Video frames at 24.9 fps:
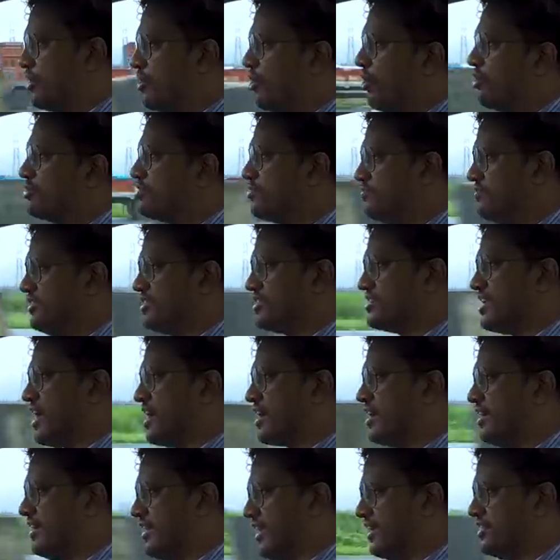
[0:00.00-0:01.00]
because of this
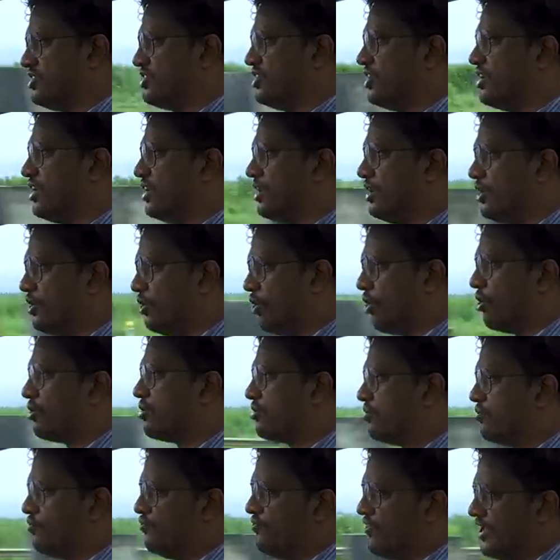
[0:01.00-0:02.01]
architecture, a
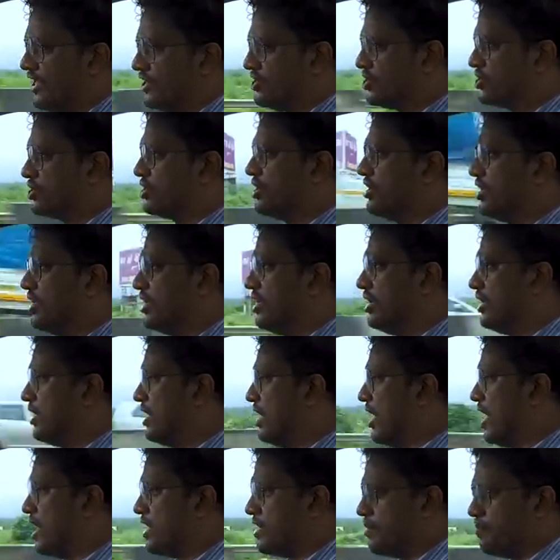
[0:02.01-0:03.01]
lot of which
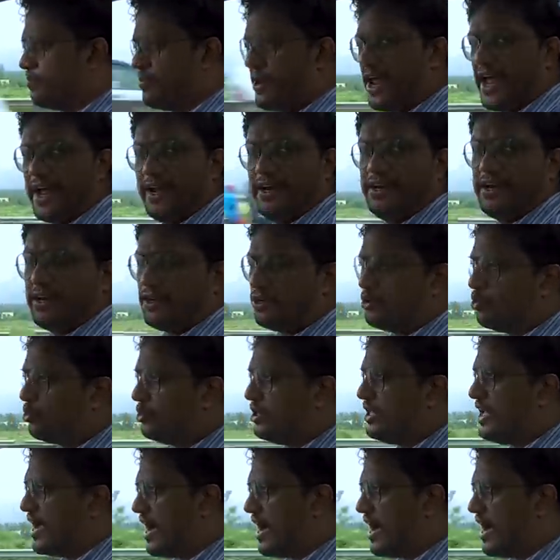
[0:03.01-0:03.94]
are applied to